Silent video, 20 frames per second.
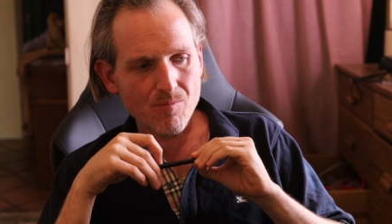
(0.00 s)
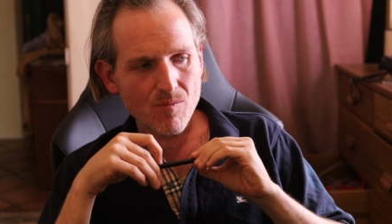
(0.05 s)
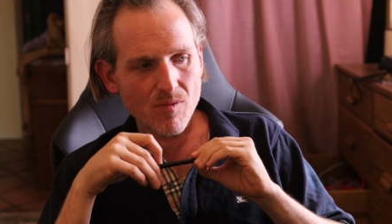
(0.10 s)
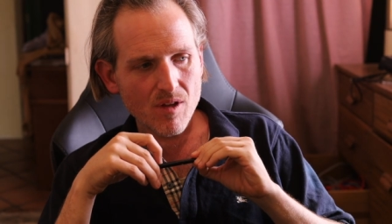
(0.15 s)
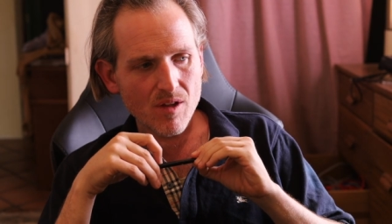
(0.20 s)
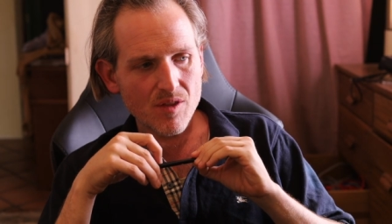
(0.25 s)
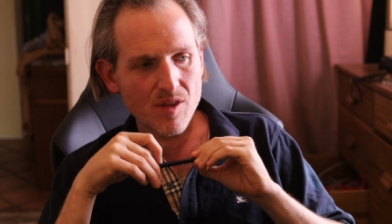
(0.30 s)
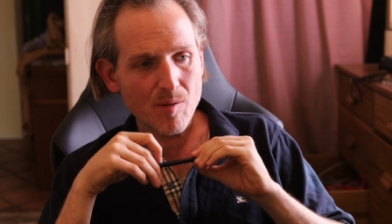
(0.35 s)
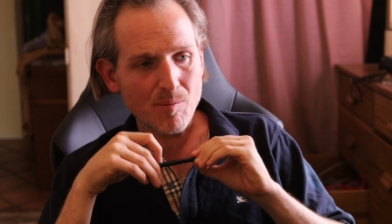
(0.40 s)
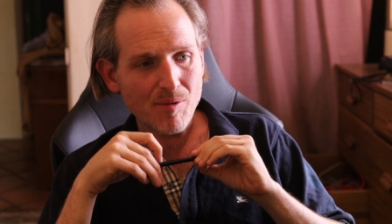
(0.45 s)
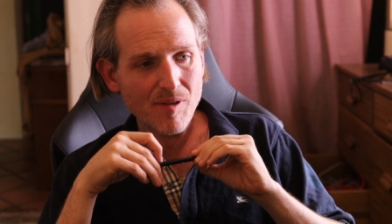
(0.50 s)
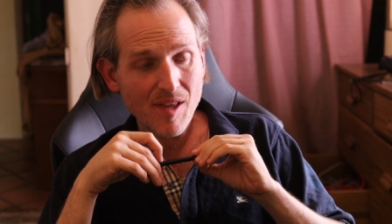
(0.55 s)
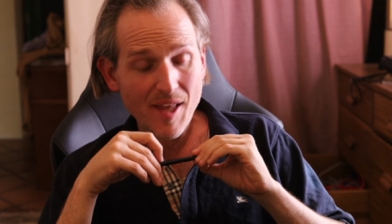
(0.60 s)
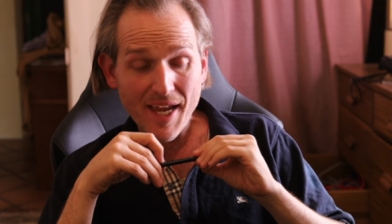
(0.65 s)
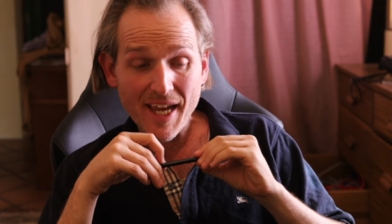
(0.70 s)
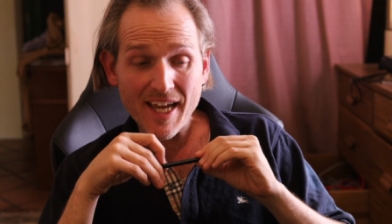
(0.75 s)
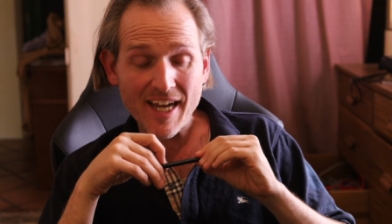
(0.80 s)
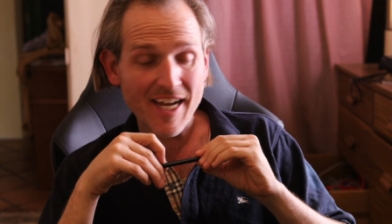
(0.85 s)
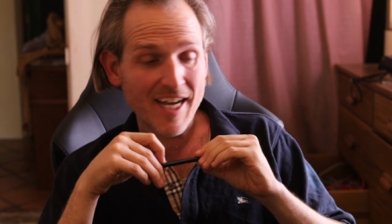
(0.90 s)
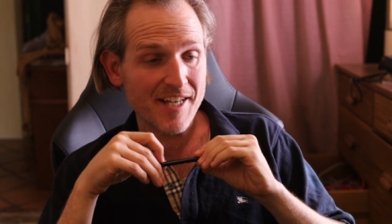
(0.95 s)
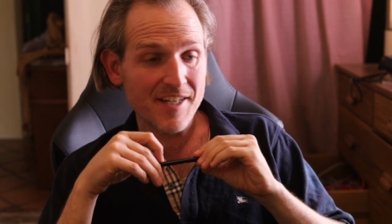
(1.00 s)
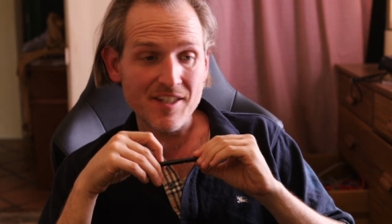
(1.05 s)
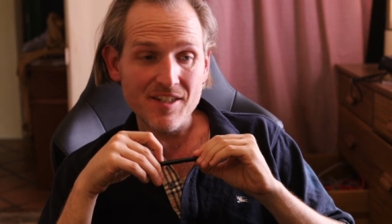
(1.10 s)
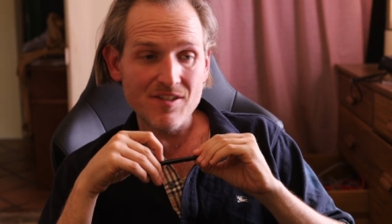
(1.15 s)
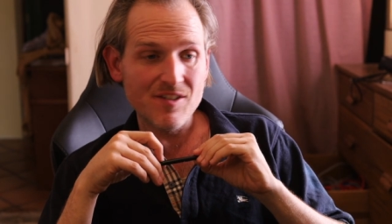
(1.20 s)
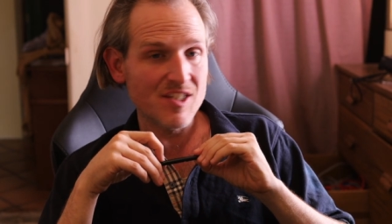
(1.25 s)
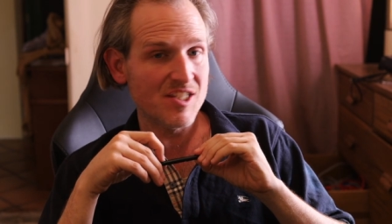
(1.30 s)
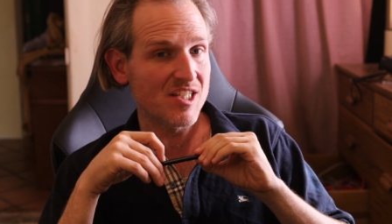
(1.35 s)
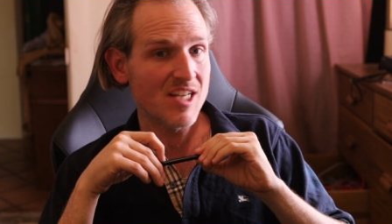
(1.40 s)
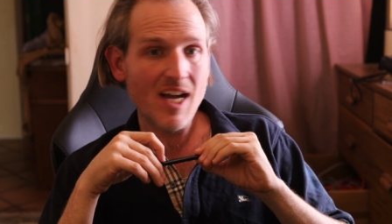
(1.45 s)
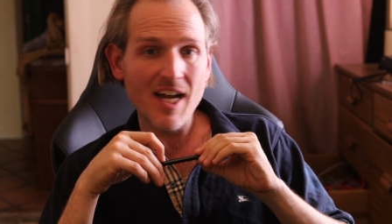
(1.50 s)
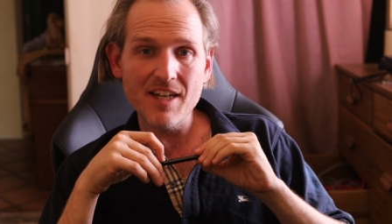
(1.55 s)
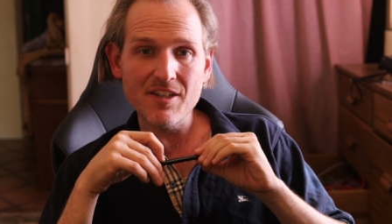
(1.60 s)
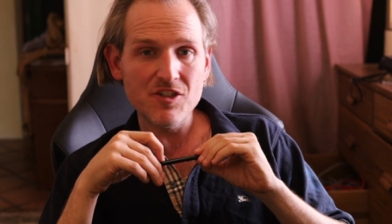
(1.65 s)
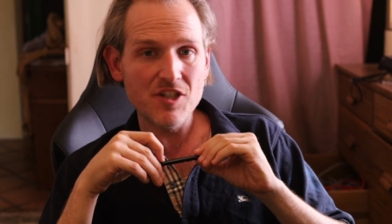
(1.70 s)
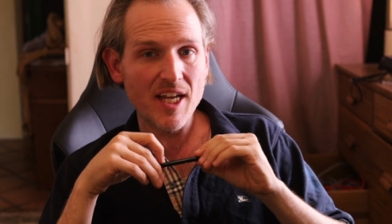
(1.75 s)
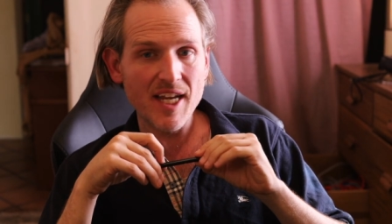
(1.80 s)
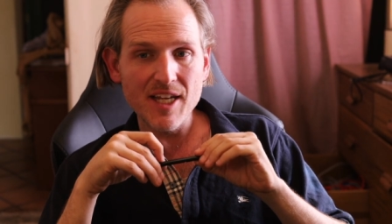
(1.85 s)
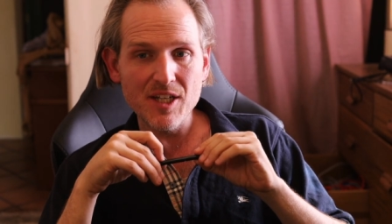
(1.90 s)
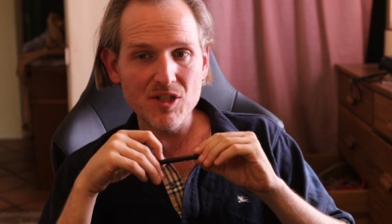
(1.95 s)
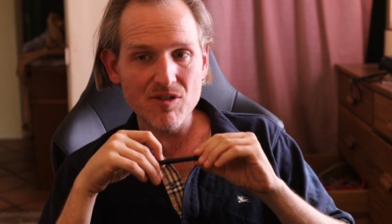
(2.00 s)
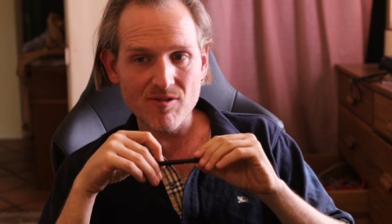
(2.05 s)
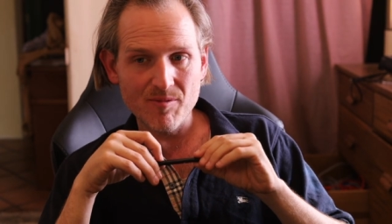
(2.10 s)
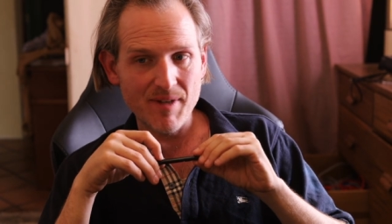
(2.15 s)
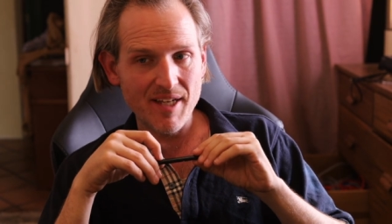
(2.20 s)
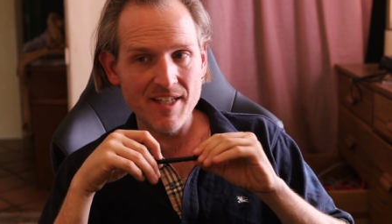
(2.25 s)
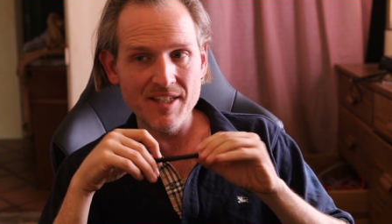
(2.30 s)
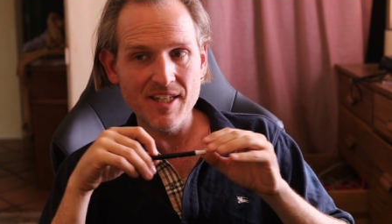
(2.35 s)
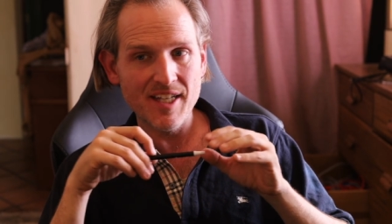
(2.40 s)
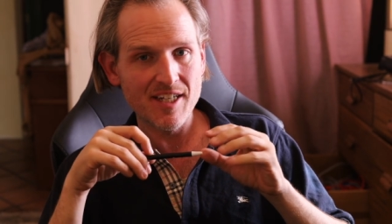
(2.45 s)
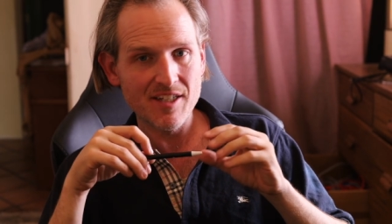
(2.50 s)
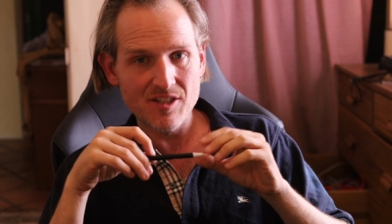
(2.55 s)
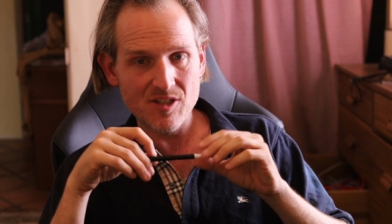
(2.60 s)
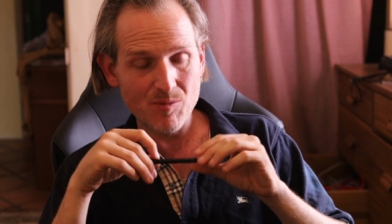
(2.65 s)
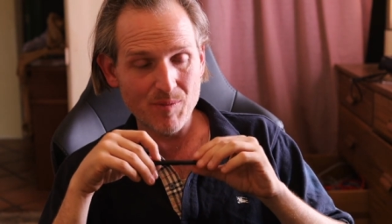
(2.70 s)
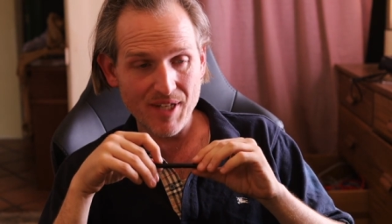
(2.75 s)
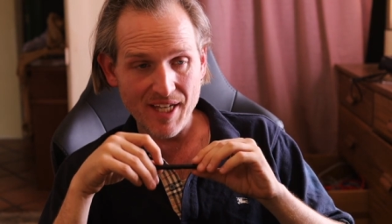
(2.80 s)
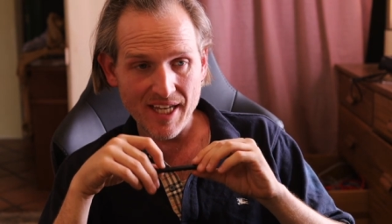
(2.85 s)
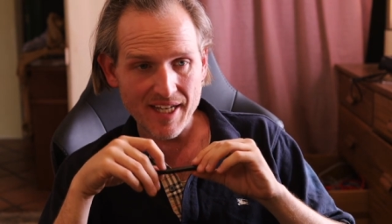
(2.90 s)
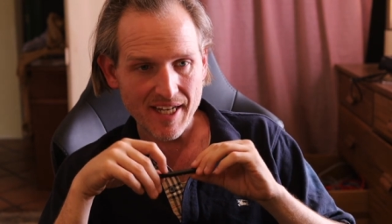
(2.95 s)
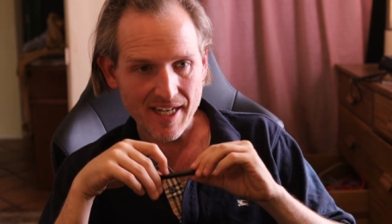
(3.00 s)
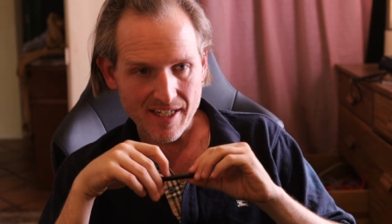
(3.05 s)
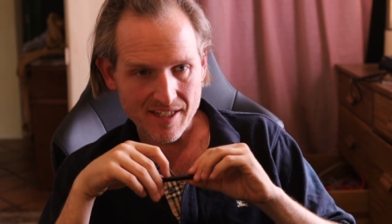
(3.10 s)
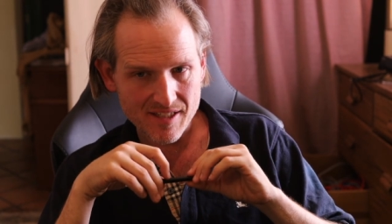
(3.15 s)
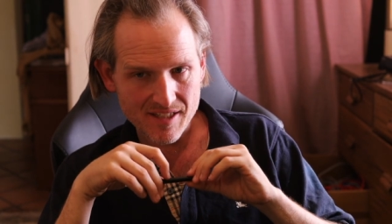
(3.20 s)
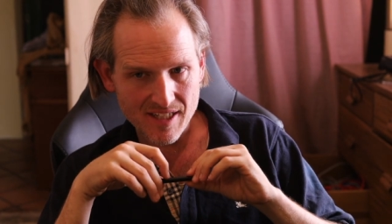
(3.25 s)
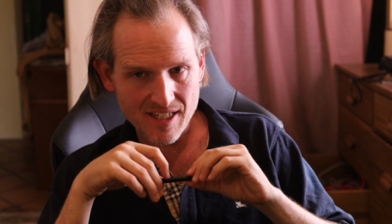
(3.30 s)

the plan does not change from endings to beginnings.